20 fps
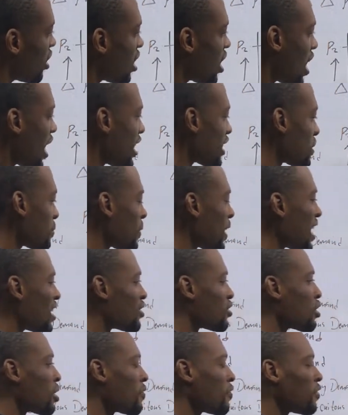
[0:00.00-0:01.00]
As price
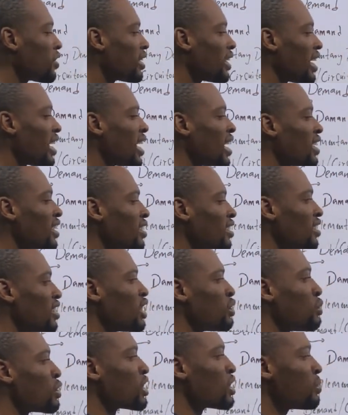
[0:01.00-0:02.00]
drops further,
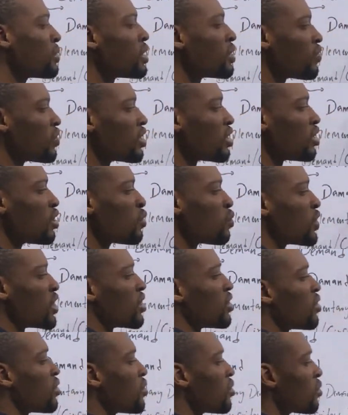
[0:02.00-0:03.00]
it will keep shifting this way.
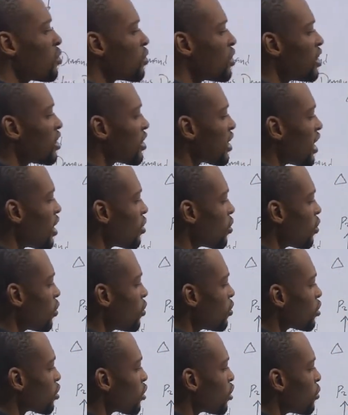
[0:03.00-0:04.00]
So this arrow
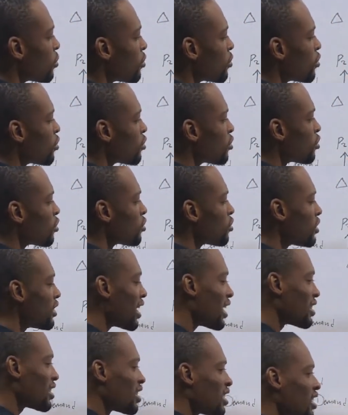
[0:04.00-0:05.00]
goes up to show
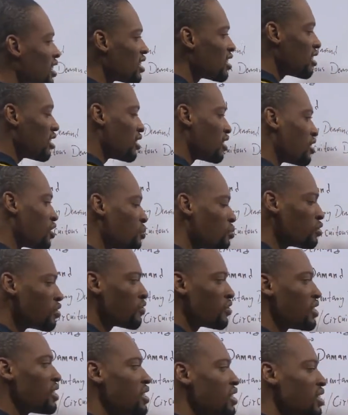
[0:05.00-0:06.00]
that it is
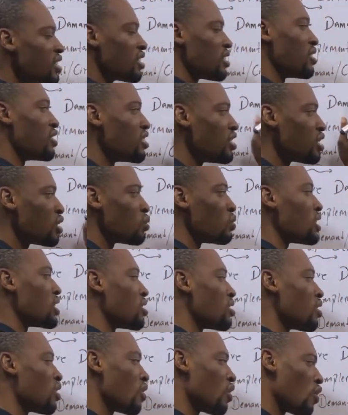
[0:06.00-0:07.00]
moving this way
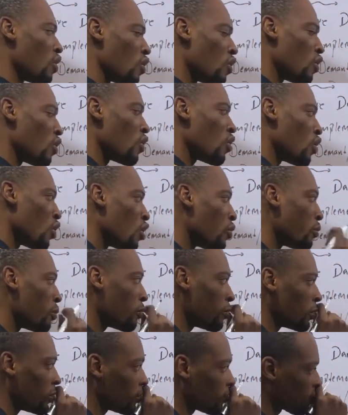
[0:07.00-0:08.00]
or
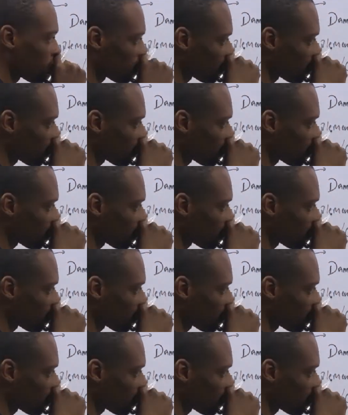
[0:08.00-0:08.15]
upward.